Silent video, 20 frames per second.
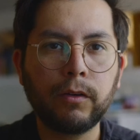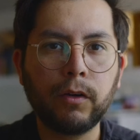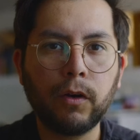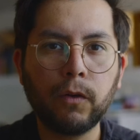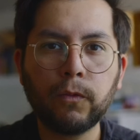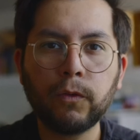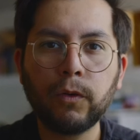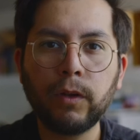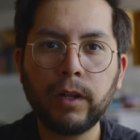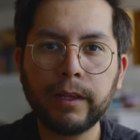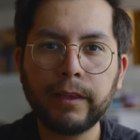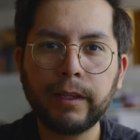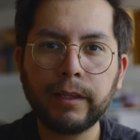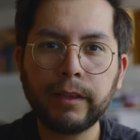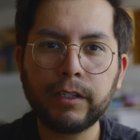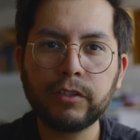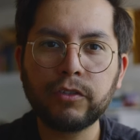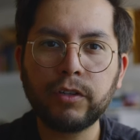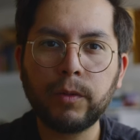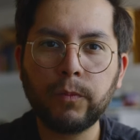Overall, I think
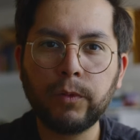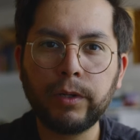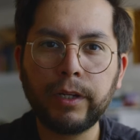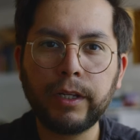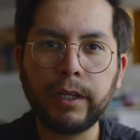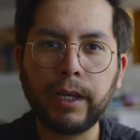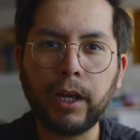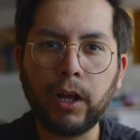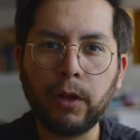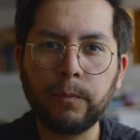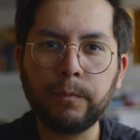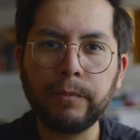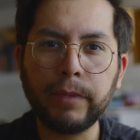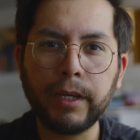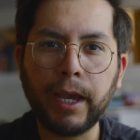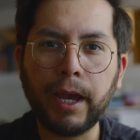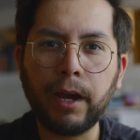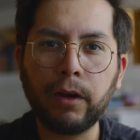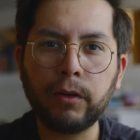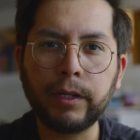this trip really helped me
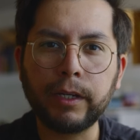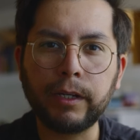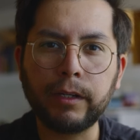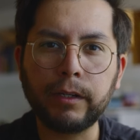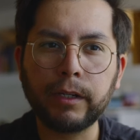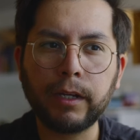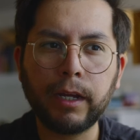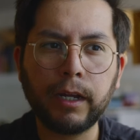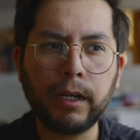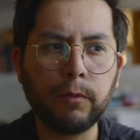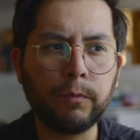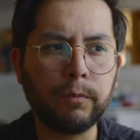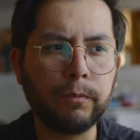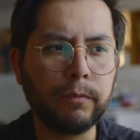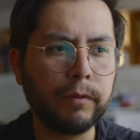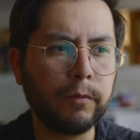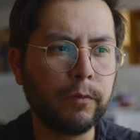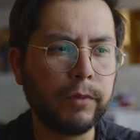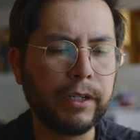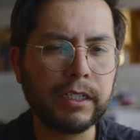out and kind of
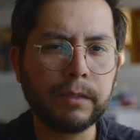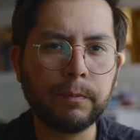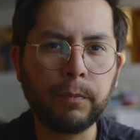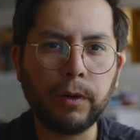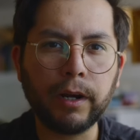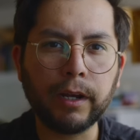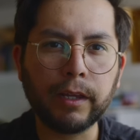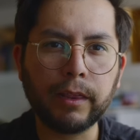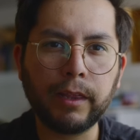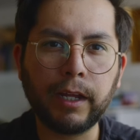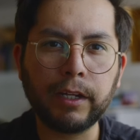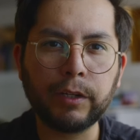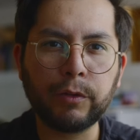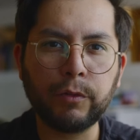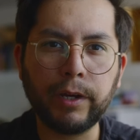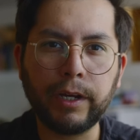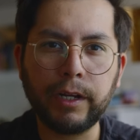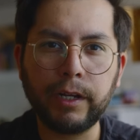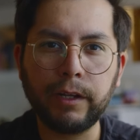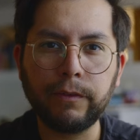re-sparked that
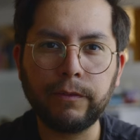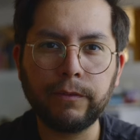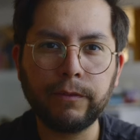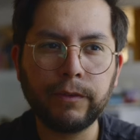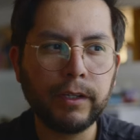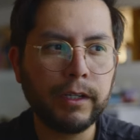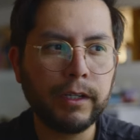creative